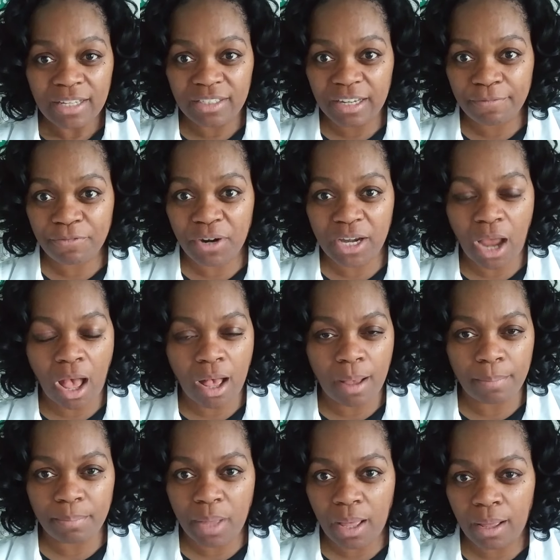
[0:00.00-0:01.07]
different
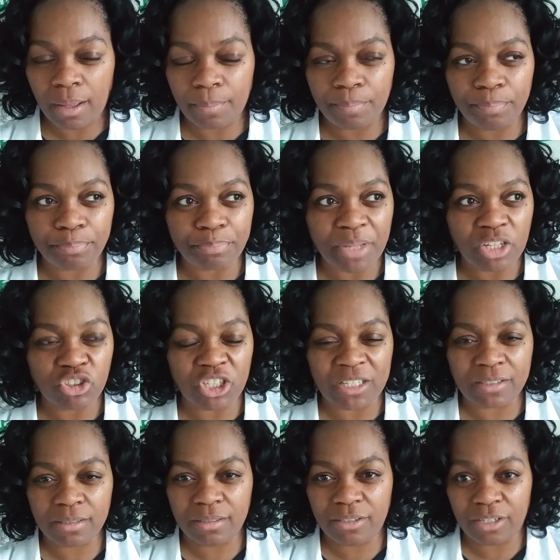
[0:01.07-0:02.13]
um, um,
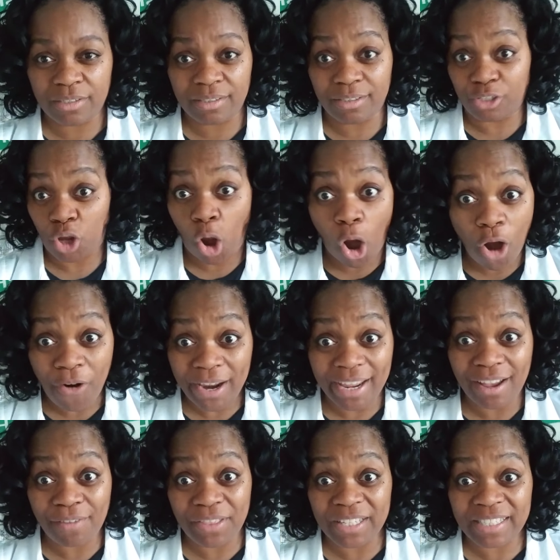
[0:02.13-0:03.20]
just just
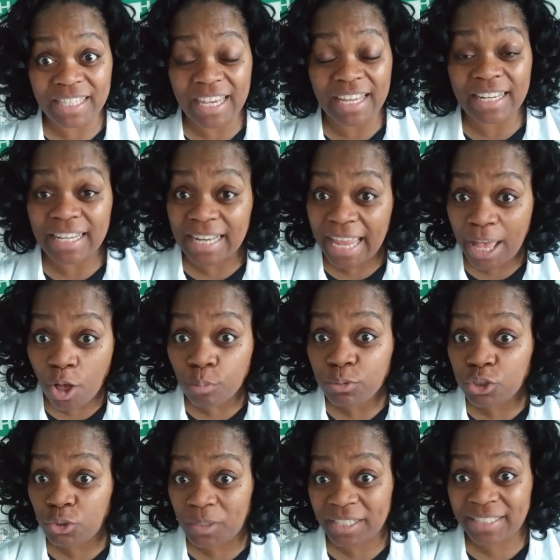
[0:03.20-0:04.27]
scarring of the skin, it helps
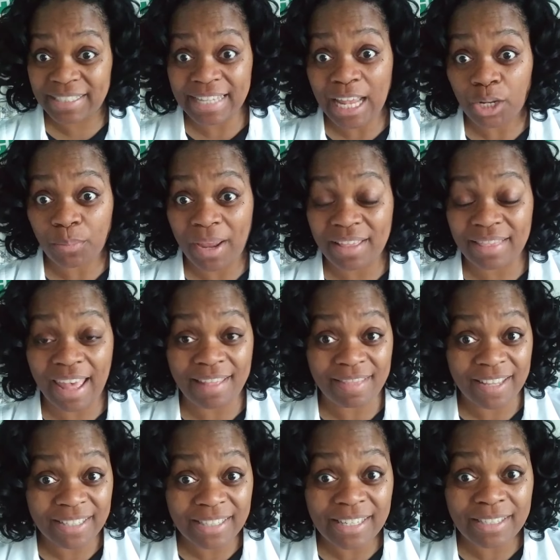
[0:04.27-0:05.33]
to accelerate that.
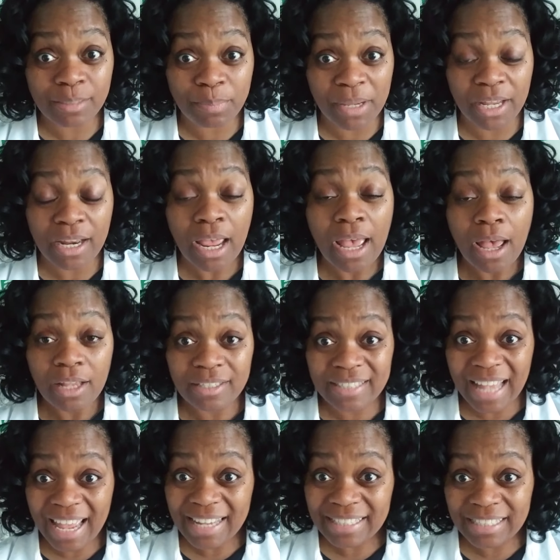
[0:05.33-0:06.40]
This has been
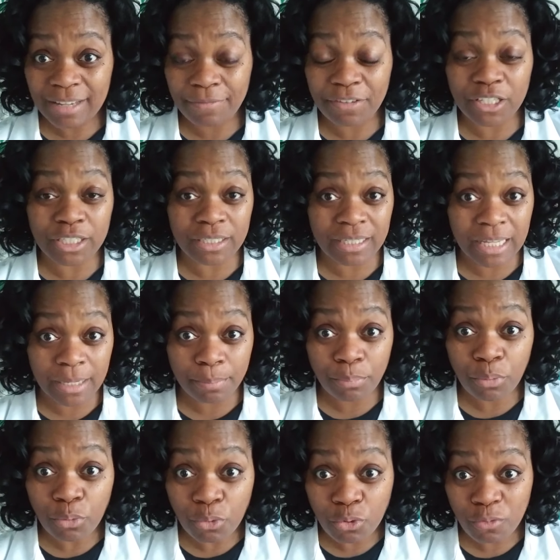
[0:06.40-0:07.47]
scientifically absolutely
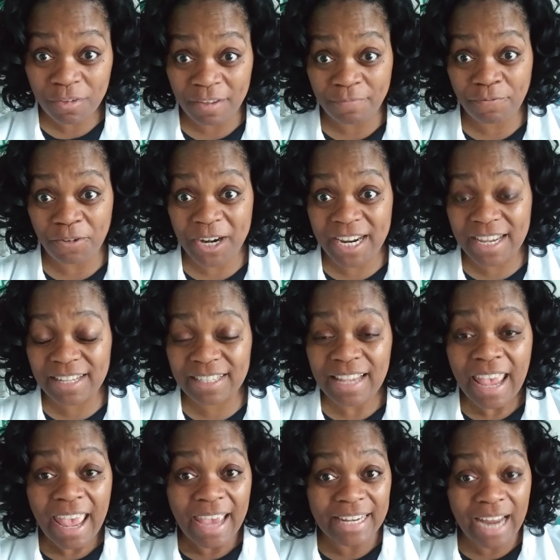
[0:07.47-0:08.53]
proven, friends.
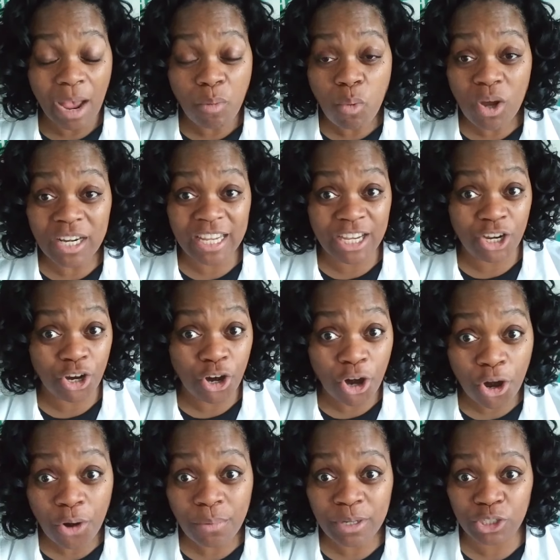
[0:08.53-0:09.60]
And I want to
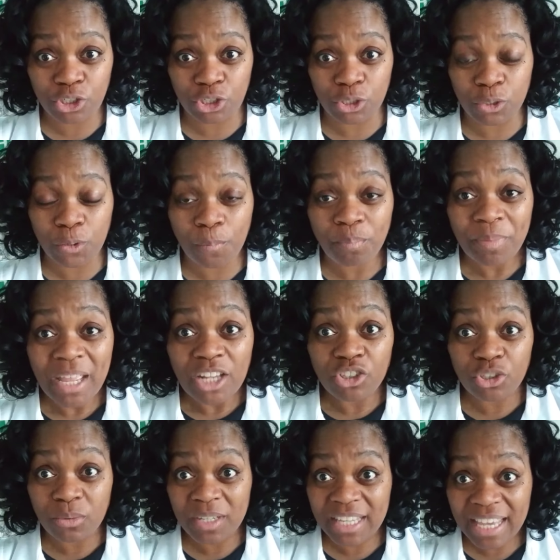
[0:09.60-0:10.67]
encourage you
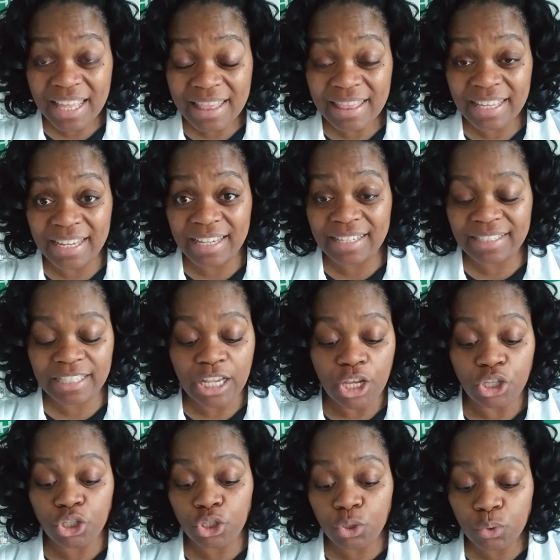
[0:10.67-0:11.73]
to get this,
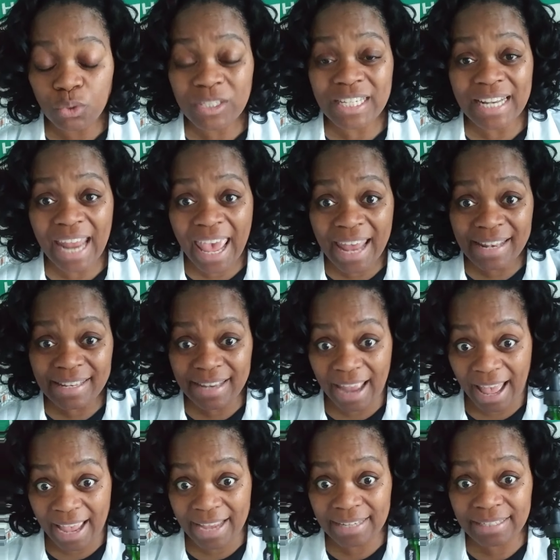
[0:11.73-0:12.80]
use it at
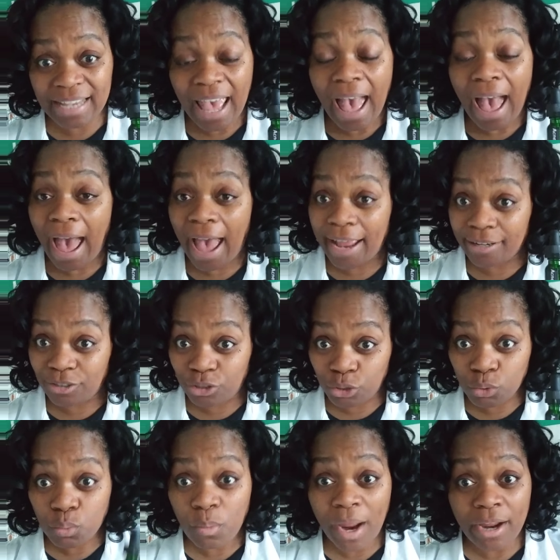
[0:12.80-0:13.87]
night. I
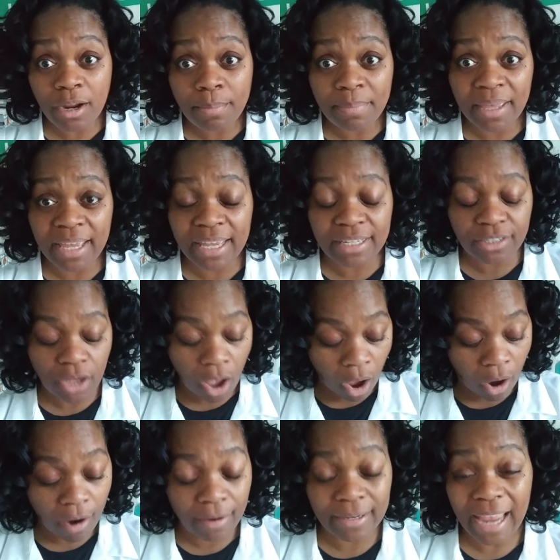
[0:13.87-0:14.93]
do recommend
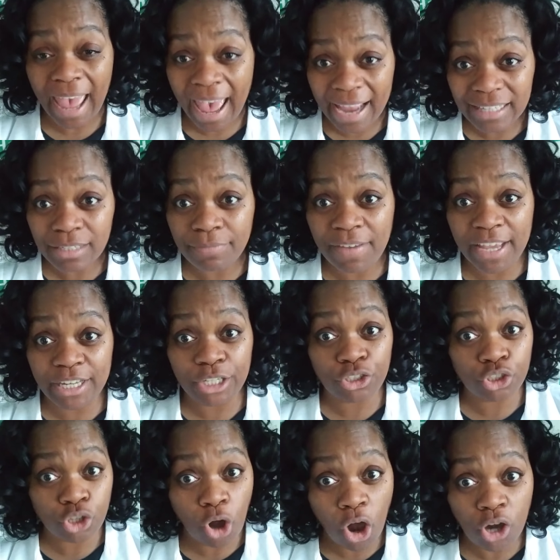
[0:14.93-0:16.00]
our activated
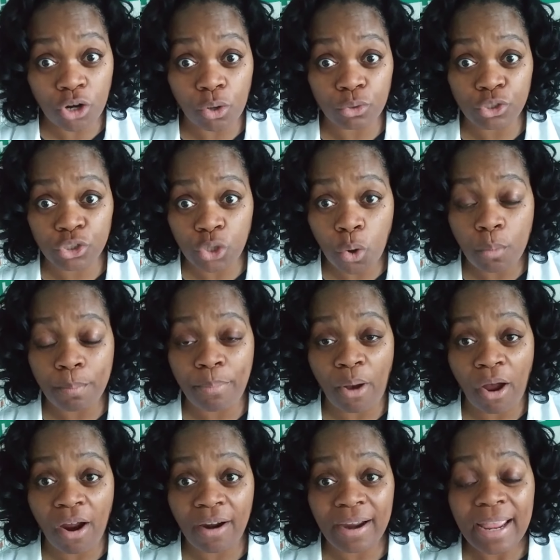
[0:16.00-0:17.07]
charcoal soap
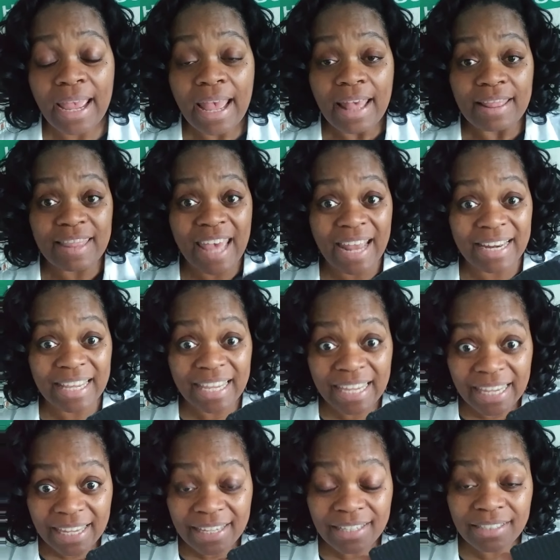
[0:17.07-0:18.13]
bar that
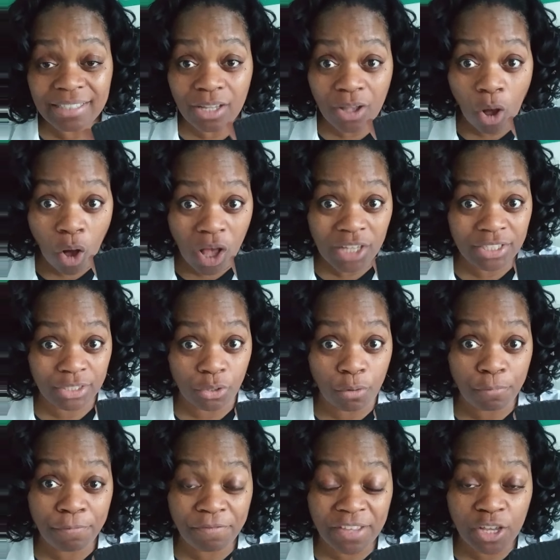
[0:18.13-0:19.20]
is
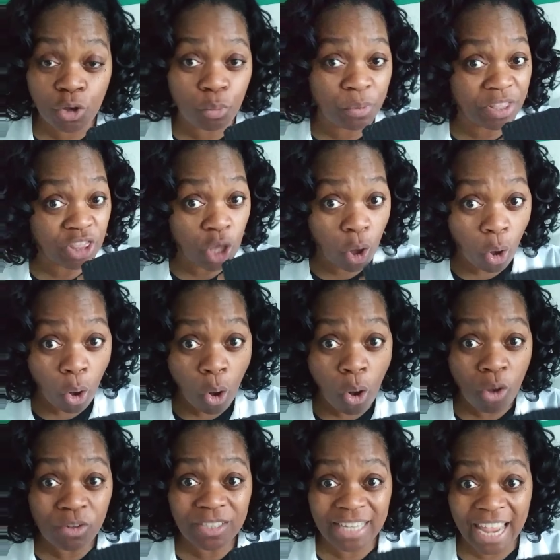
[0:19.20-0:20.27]
also filled with
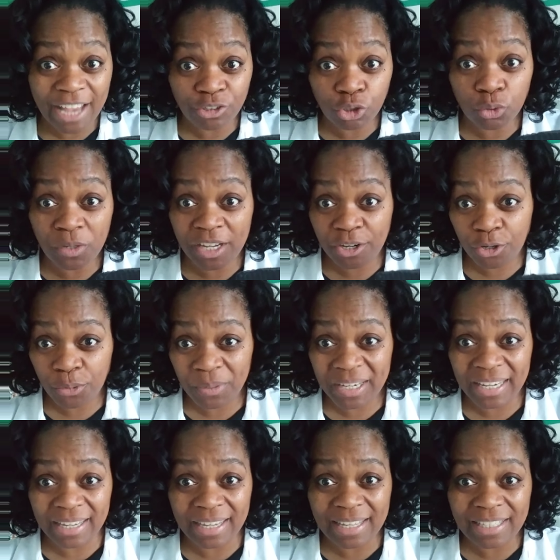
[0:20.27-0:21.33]
all natural
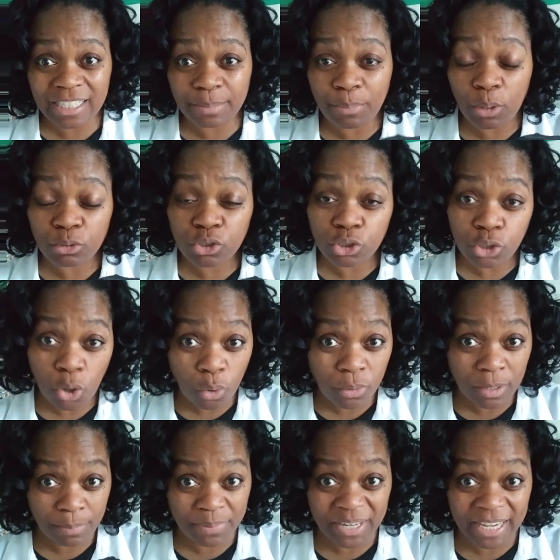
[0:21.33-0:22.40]
ingredients. Most
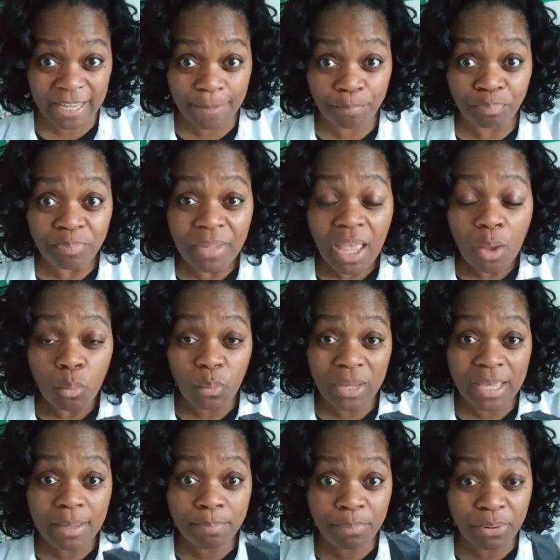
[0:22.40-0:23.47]
notably,
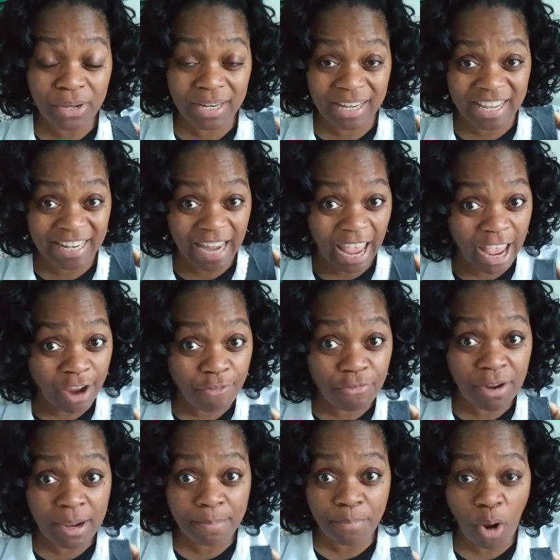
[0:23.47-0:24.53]
we put in
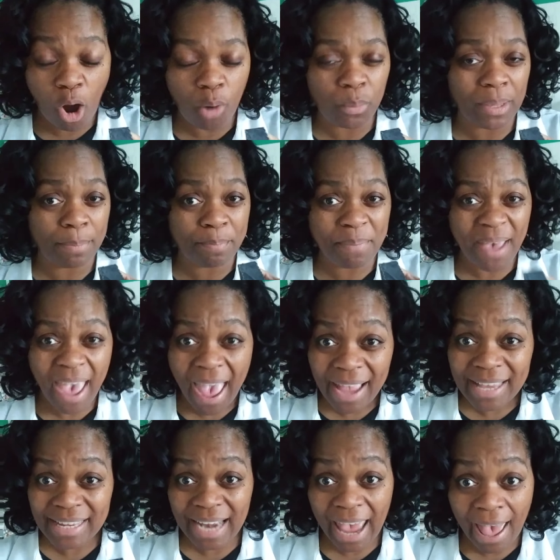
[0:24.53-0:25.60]
every bar, we
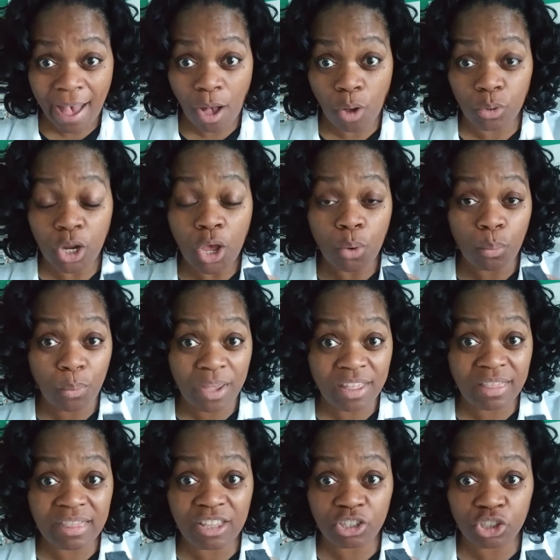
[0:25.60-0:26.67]
pack it out
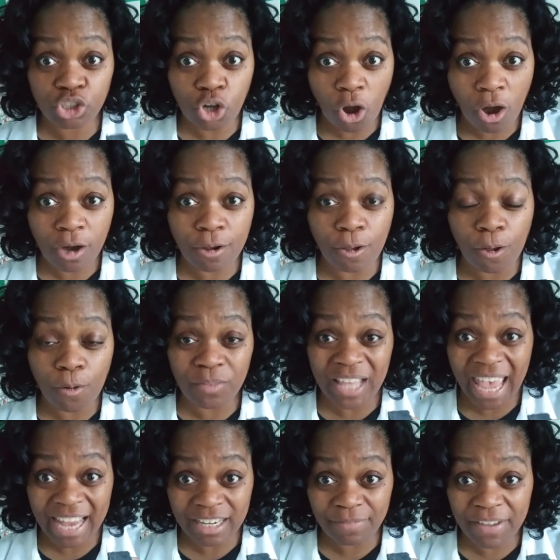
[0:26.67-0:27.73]
with the charcoal, the
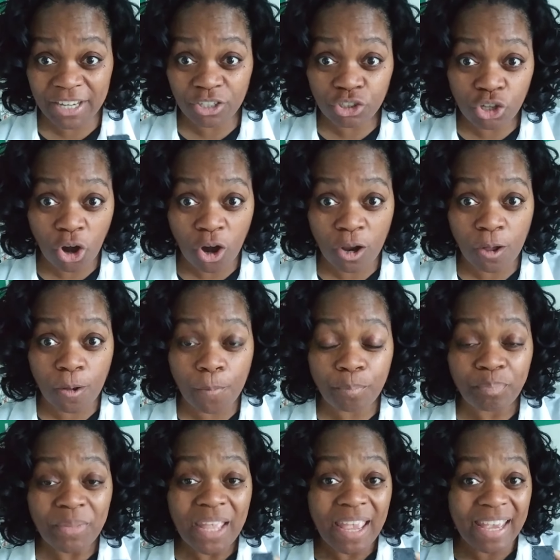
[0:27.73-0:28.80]
activated charcoal.
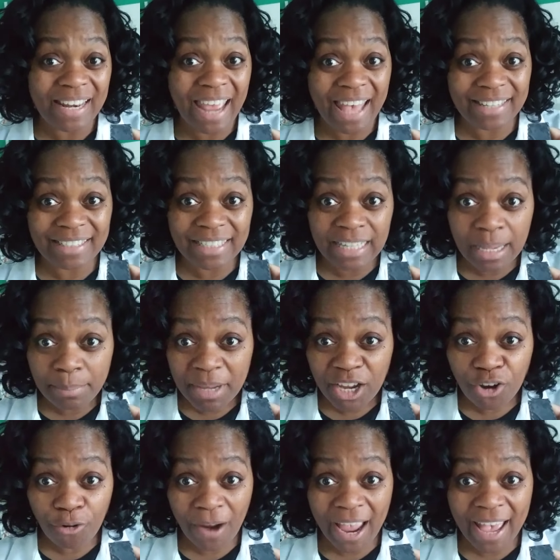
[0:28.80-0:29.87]
It has
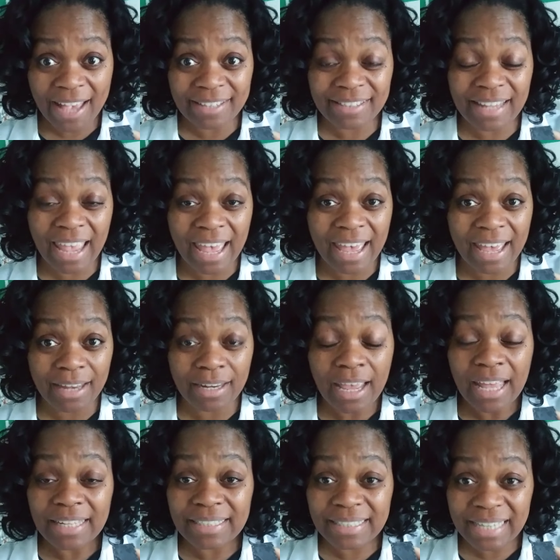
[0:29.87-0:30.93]
lemongrass and
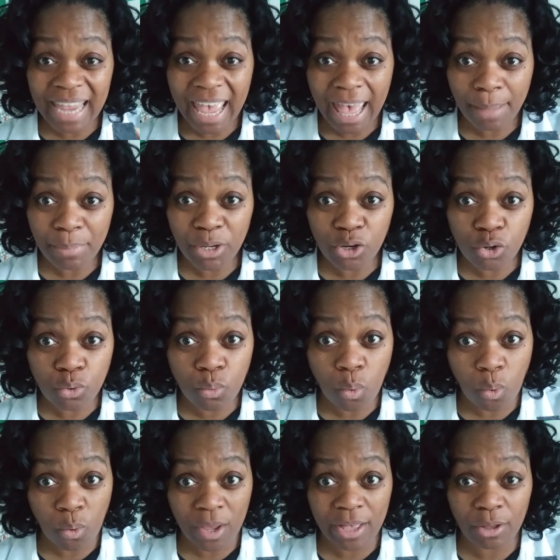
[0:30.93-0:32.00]
Tamanu
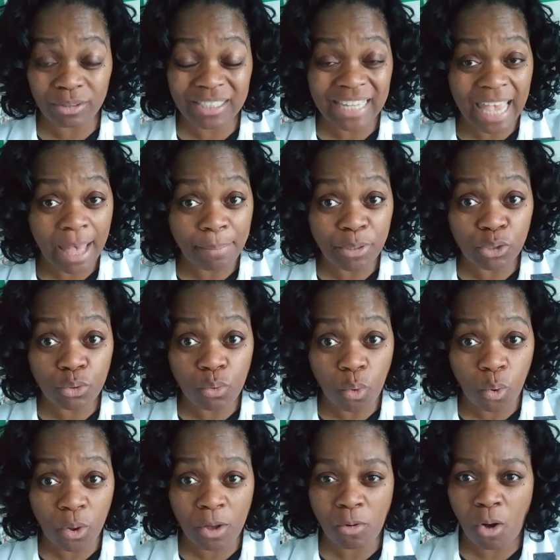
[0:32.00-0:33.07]
oil. Tamanu
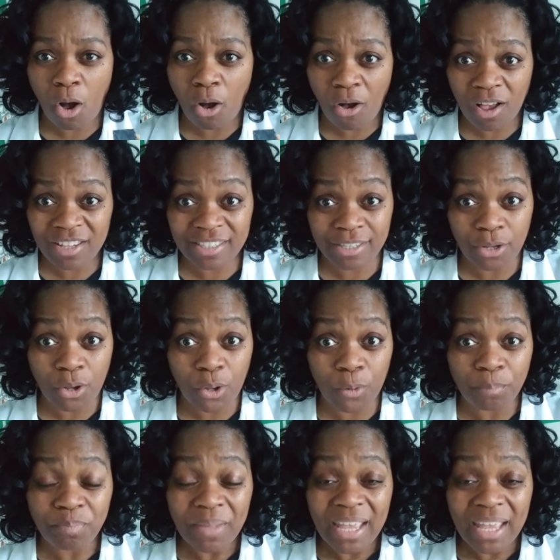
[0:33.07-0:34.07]
oil also